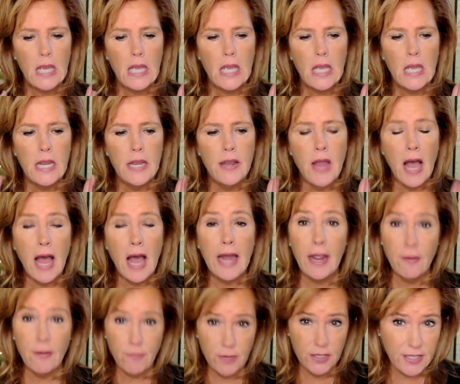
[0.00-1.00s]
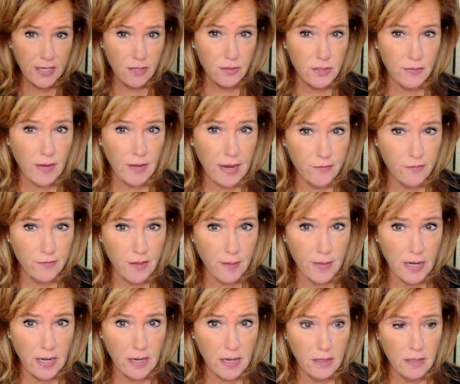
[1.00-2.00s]
not every single divine
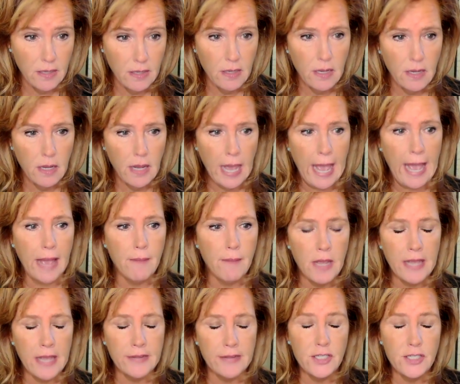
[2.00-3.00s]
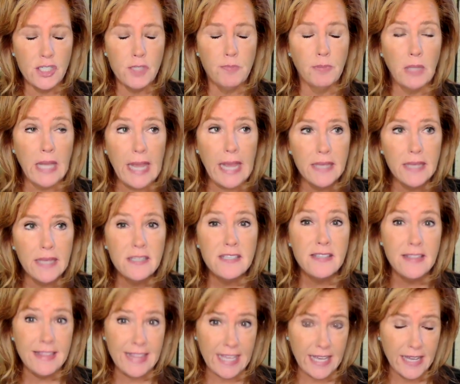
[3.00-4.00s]
feminine, it displays
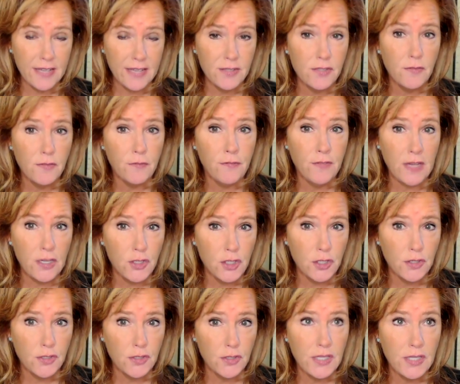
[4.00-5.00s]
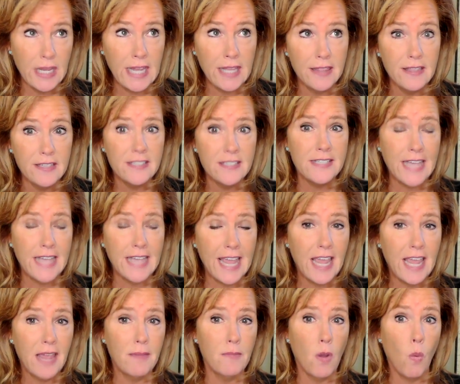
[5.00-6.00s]
these features in the
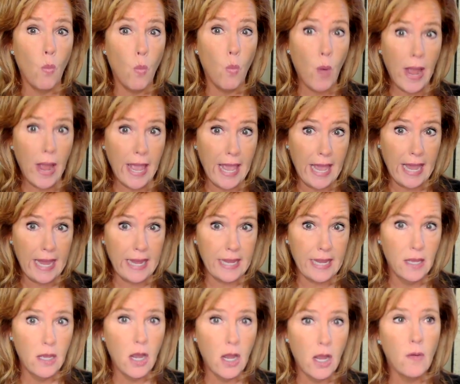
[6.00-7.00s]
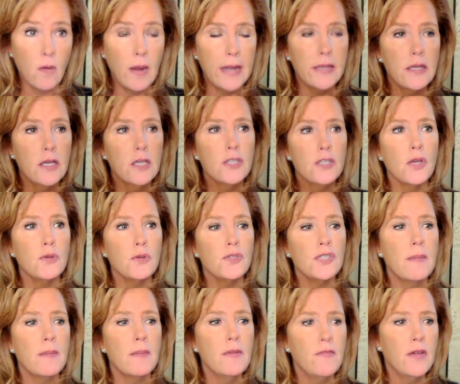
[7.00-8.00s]
same way. All right. So
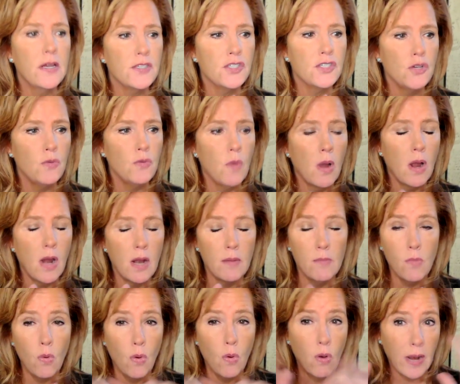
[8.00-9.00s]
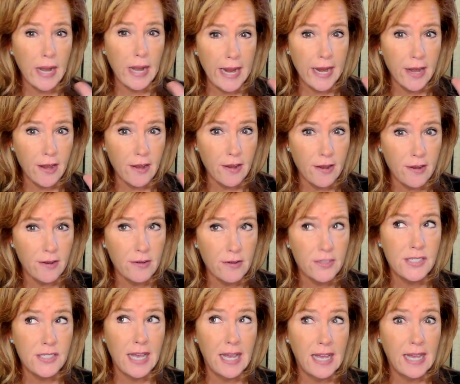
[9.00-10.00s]
some of us who are more air
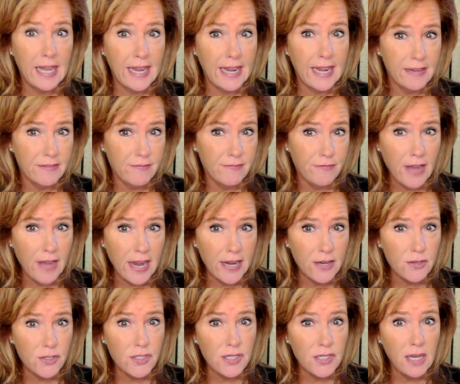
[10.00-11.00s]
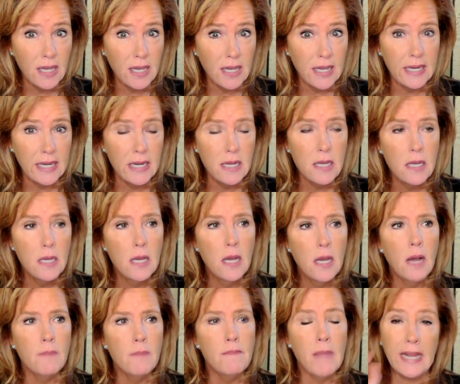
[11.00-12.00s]
sign, fire sign,
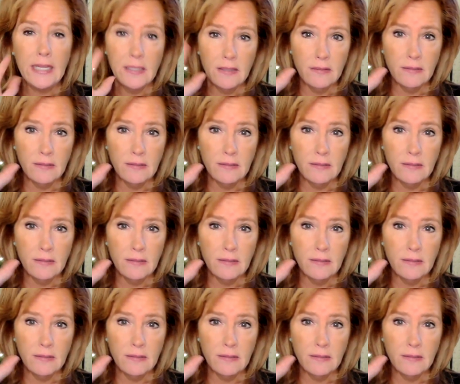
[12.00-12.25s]
might